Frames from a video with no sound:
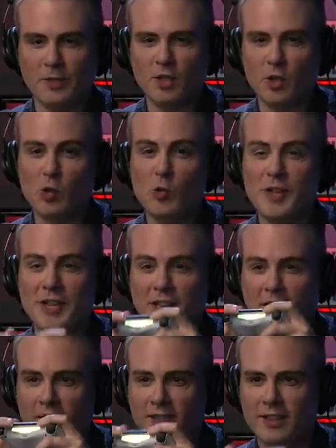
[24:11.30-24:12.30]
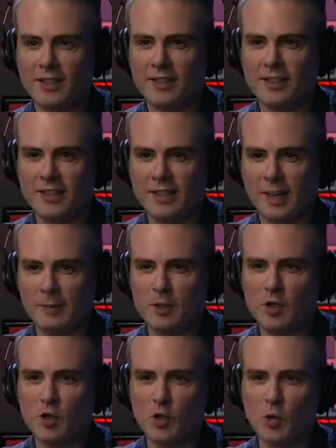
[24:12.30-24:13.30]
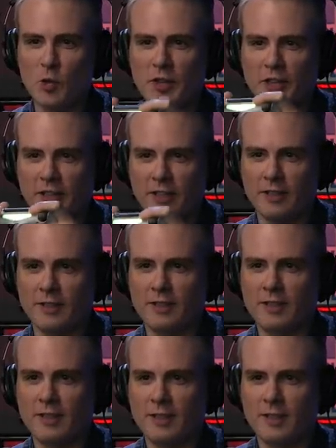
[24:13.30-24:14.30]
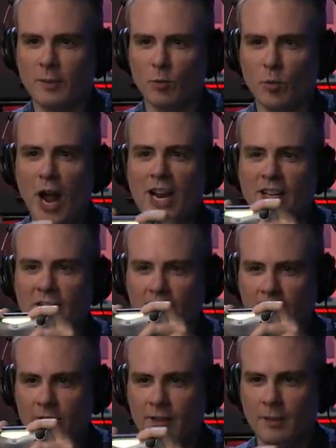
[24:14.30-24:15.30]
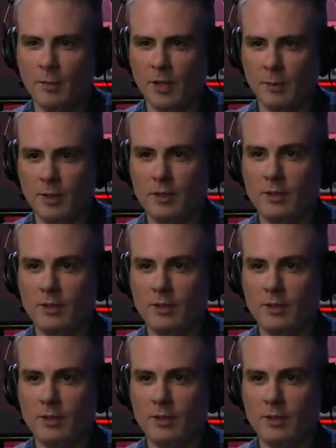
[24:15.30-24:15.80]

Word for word: baby noises. Or sorry, do not. I'm rocking the baby.